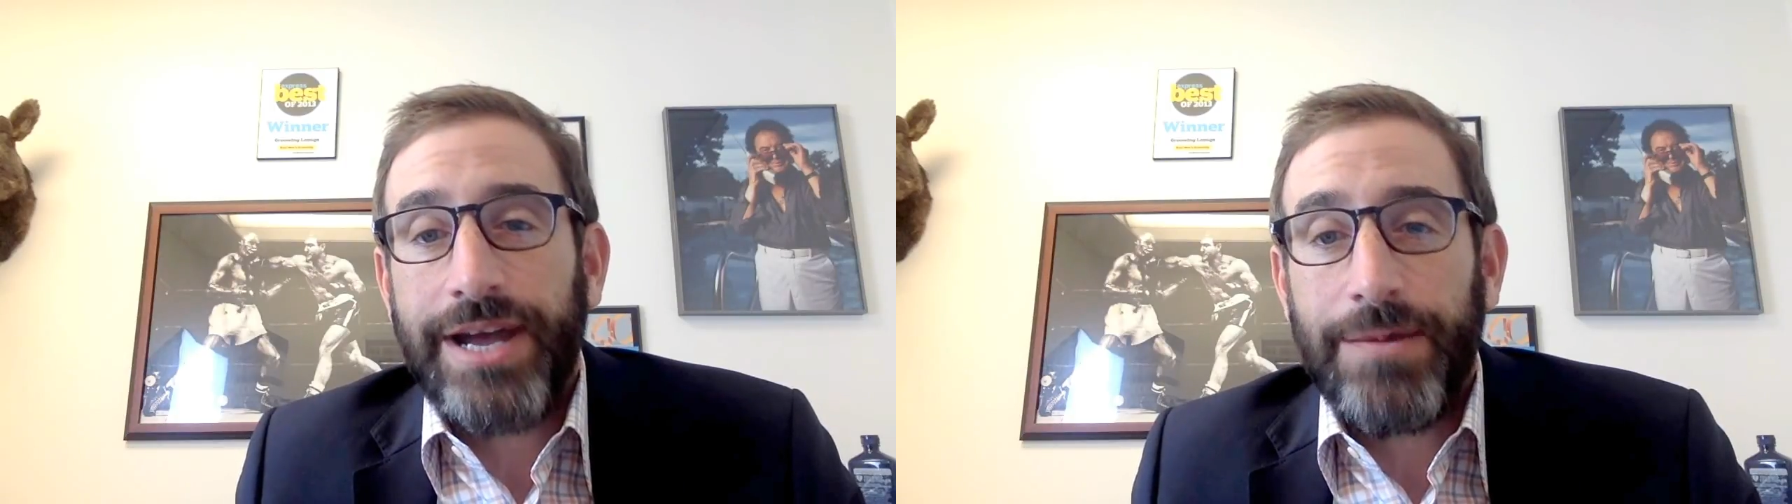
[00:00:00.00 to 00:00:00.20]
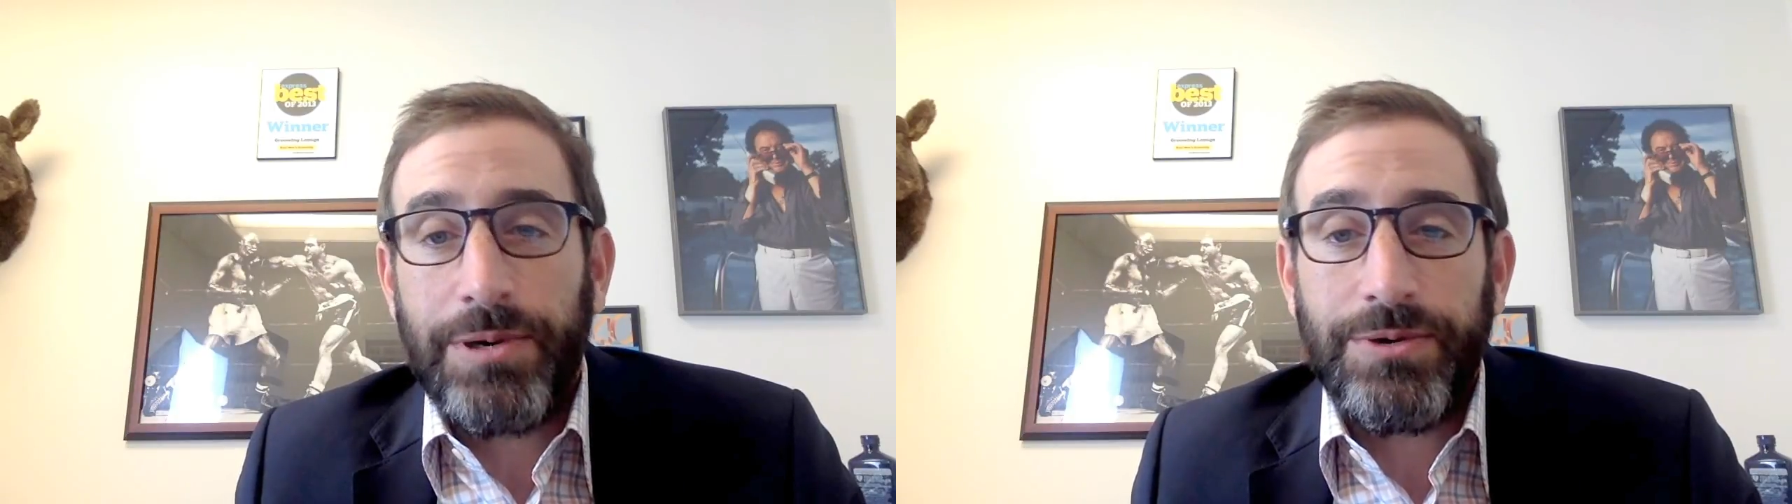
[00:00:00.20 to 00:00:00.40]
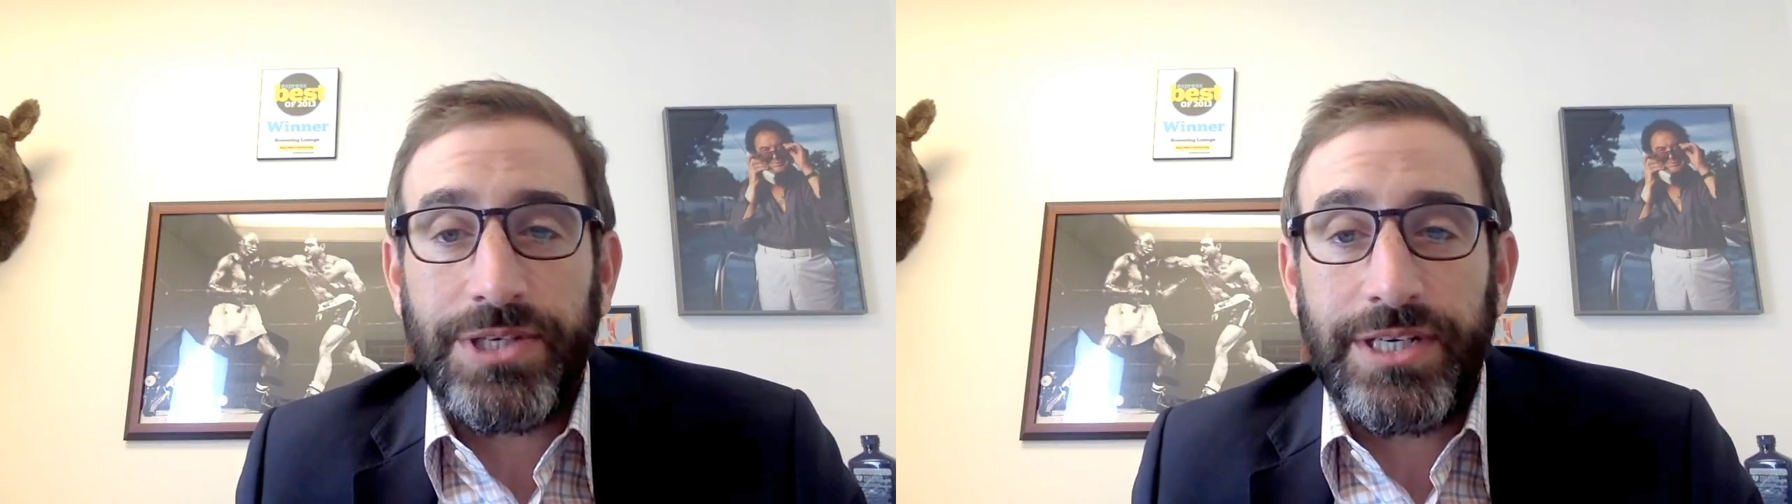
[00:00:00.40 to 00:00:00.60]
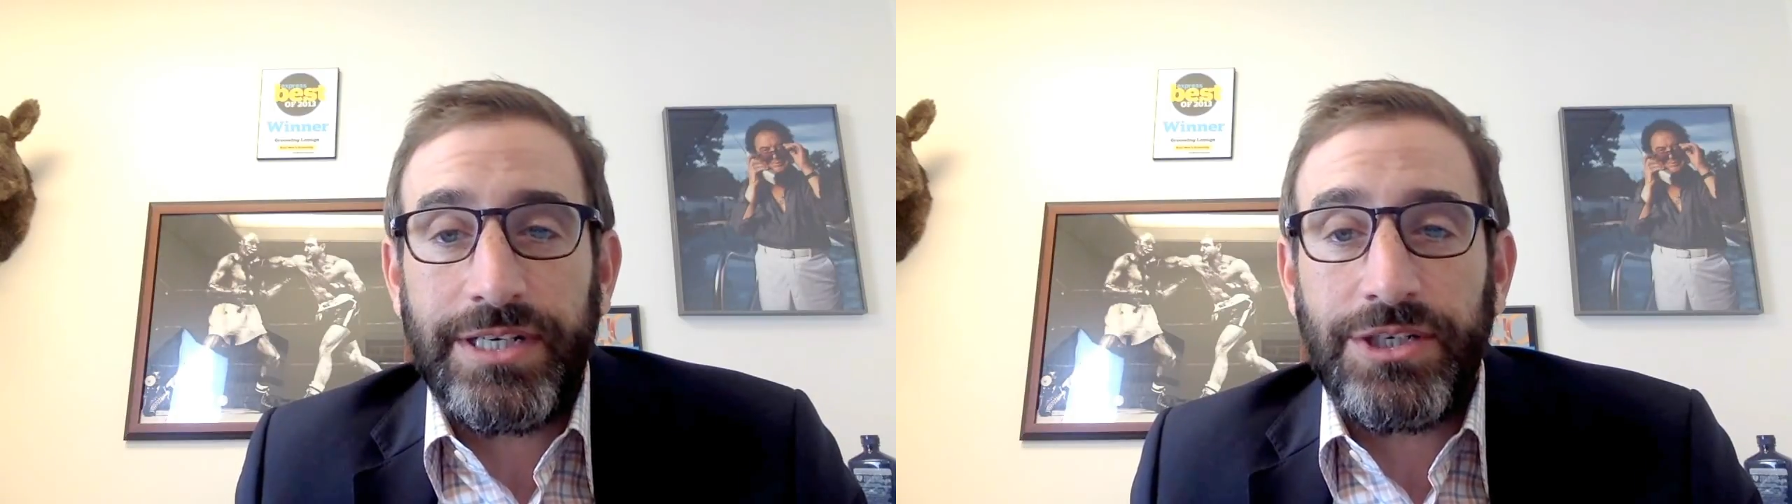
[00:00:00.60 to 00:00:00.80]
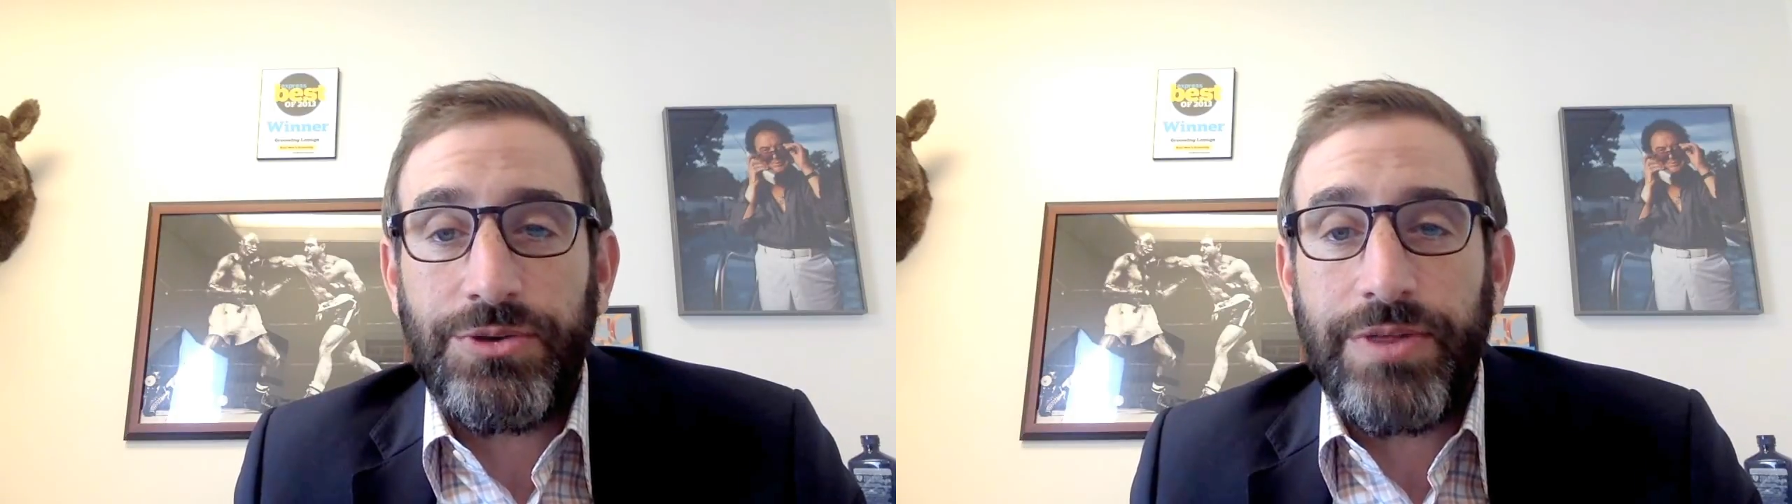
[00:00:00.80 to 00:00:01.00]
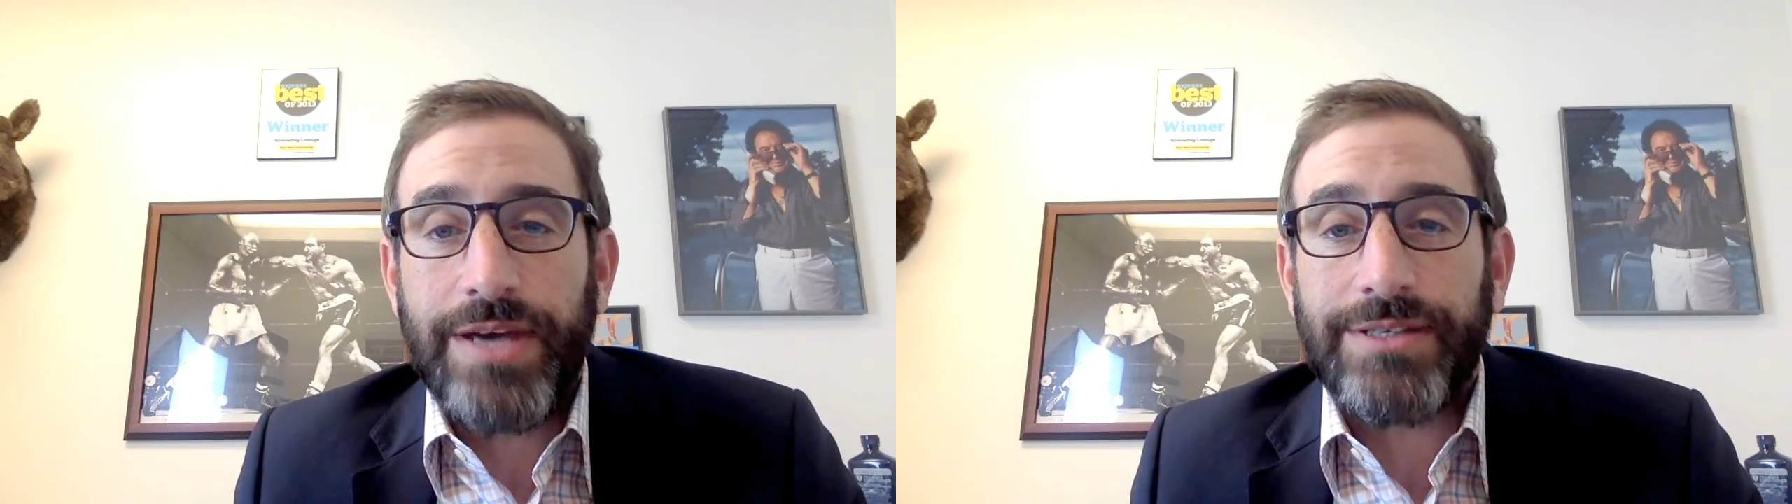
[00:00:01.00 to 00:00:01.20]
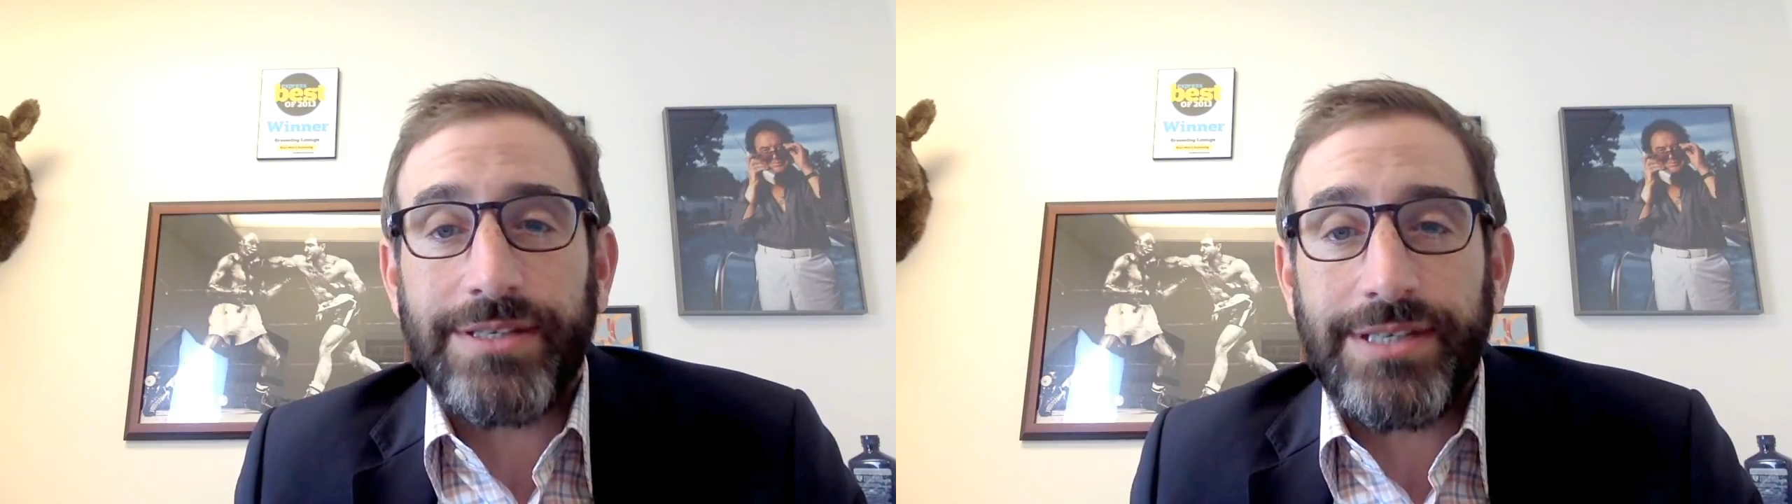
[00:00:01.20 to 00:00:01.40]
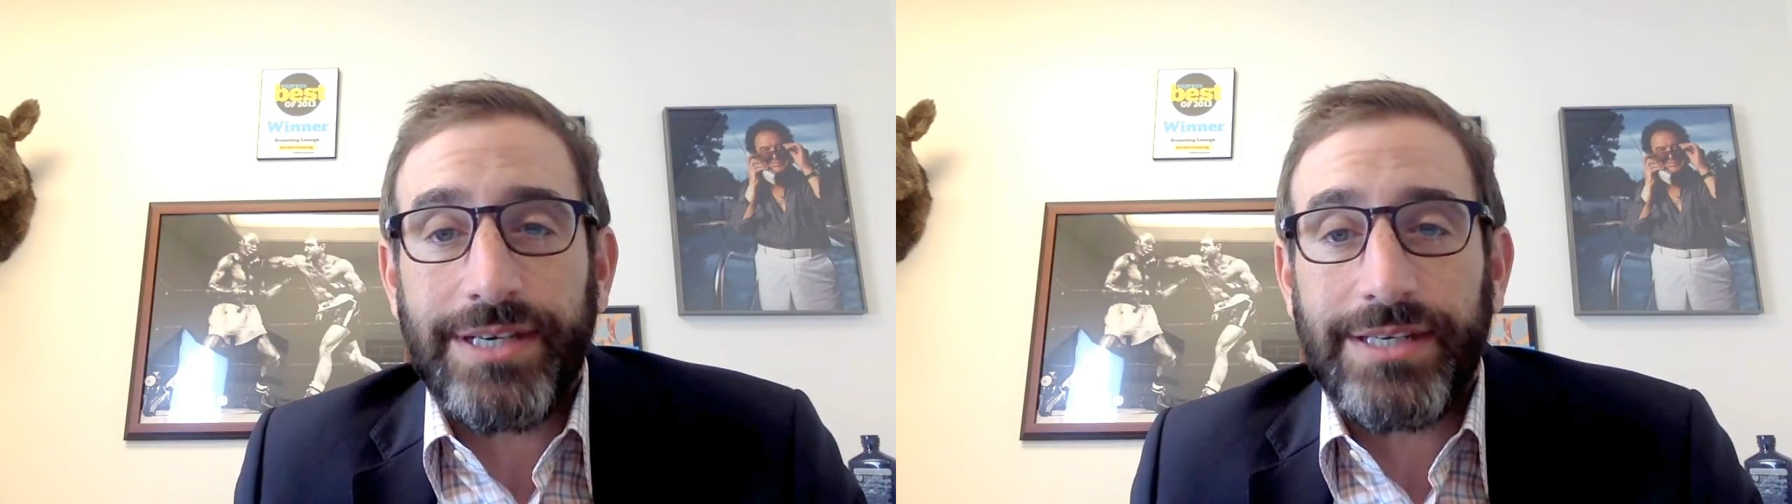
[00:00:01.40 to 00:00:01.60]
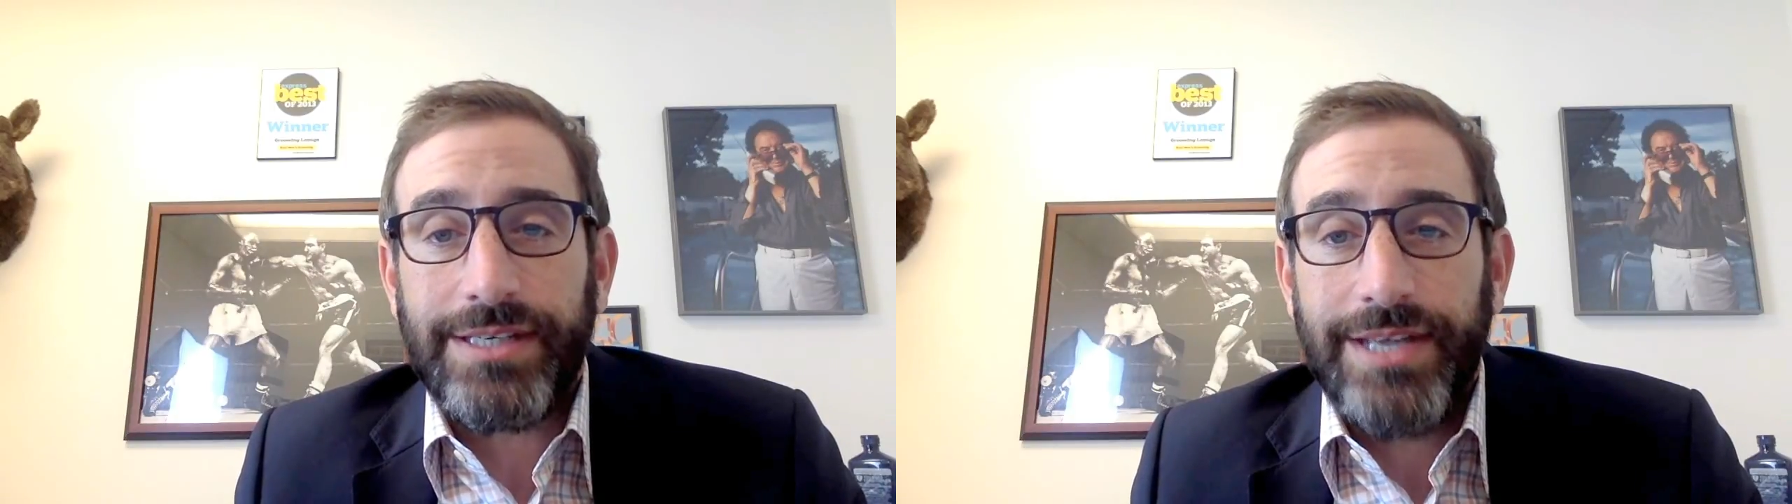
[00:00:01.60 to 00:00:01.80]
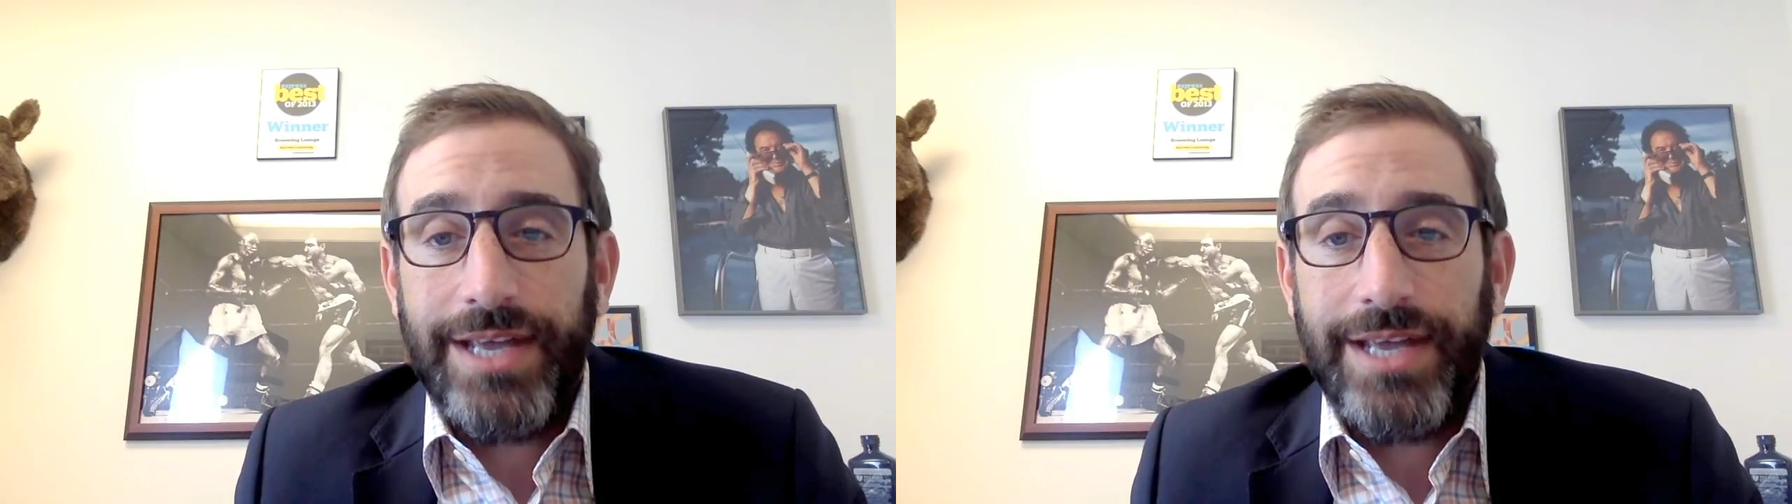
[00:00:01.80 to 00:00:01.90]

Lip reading: outpost in 2006.